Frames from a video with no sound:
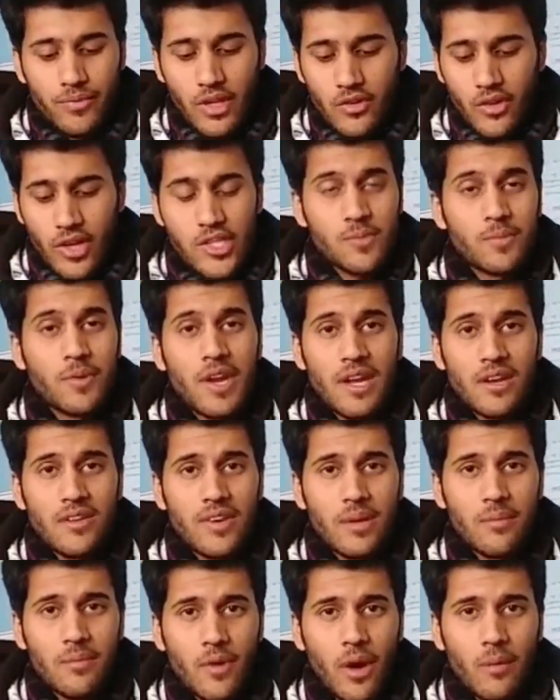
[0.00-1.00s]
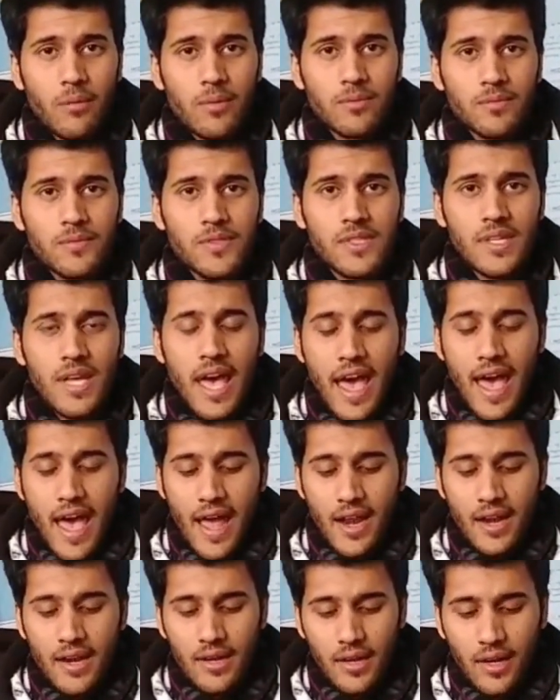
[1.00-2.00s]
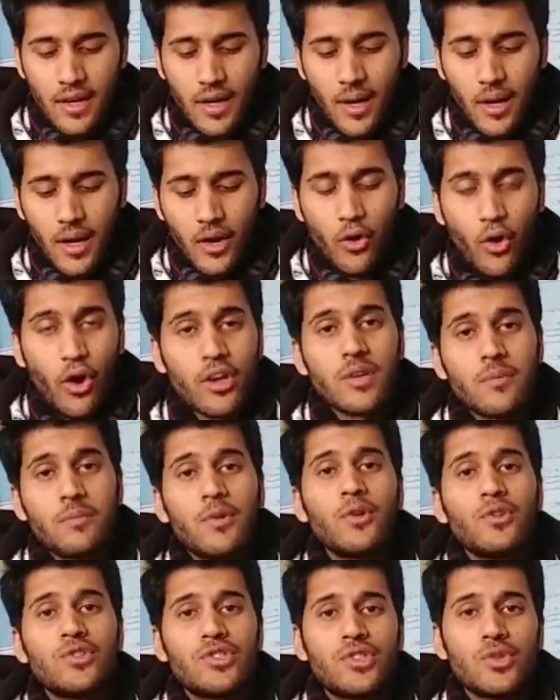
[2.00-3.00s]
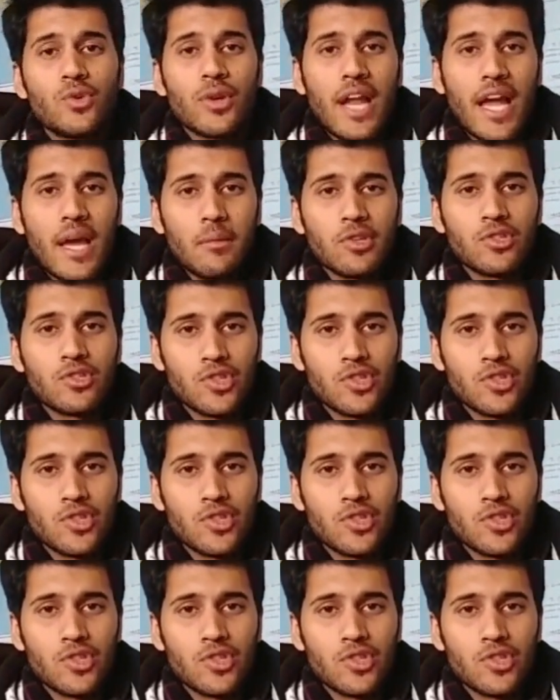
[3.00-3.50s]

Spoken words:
respiratory problems, and contributes to climate